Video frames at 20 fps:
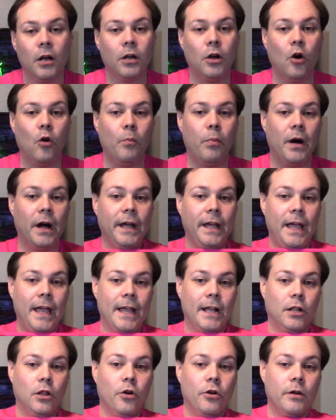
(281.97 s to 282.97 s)
Go buy
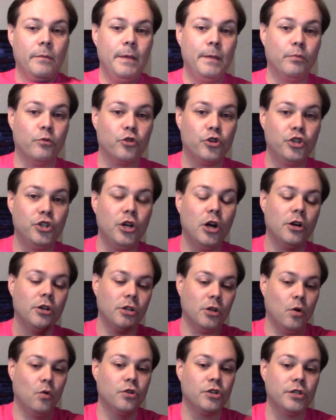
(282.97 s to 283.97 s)
a Cloak and Meeple
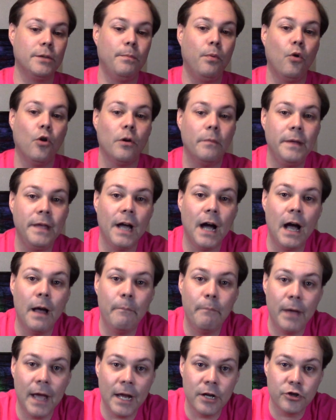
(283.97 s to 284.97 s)
shirt or support me
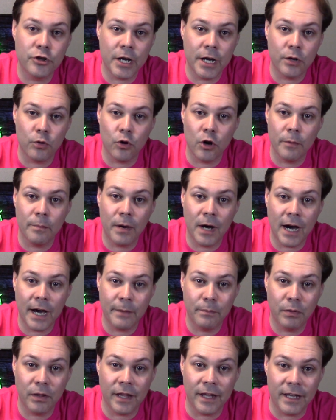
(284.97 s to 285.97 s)
on Patreon or
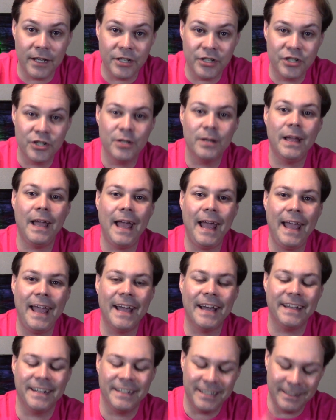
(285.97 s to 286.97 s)
Pod Pledge.
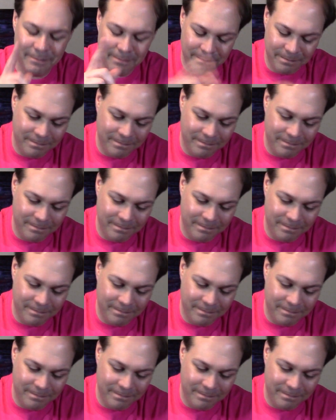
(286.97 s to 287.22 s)
And